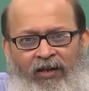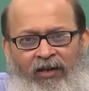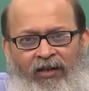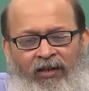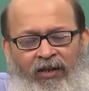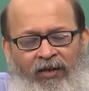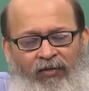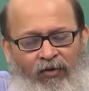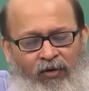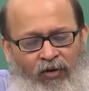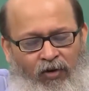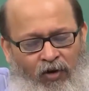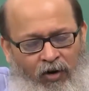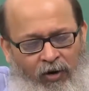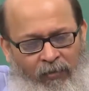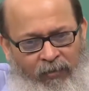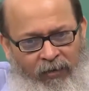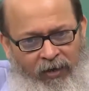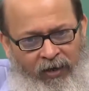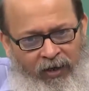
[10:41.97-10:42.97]
they would
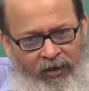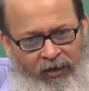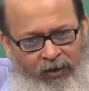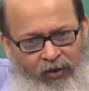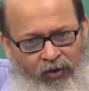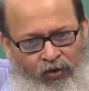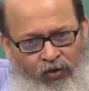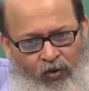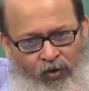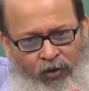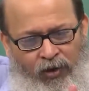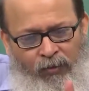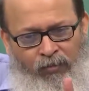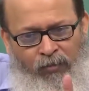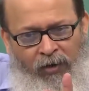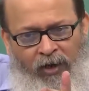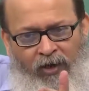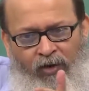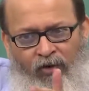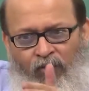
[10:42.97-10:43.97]
not be really so
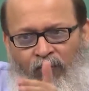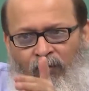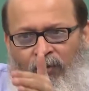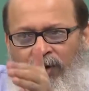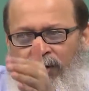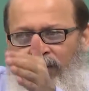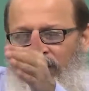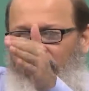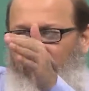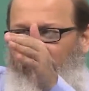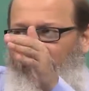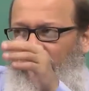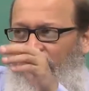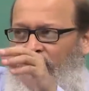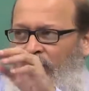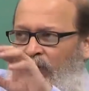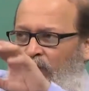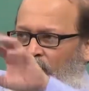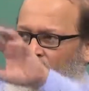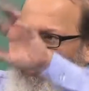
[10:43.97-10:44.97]
smart to work their way
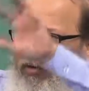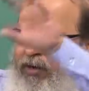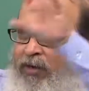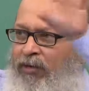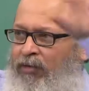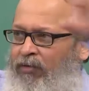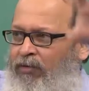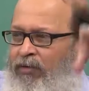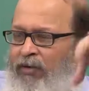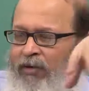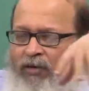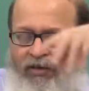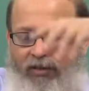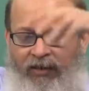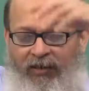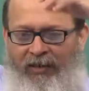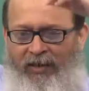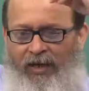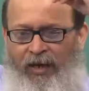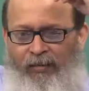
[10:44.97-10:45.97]
through and do all
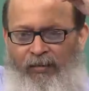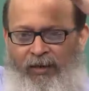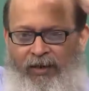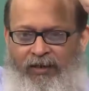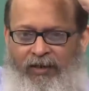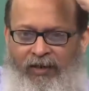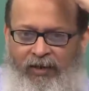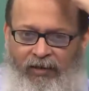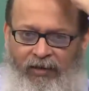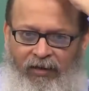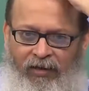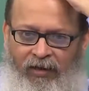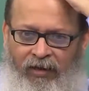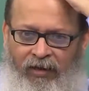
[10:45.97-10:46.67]
this damage and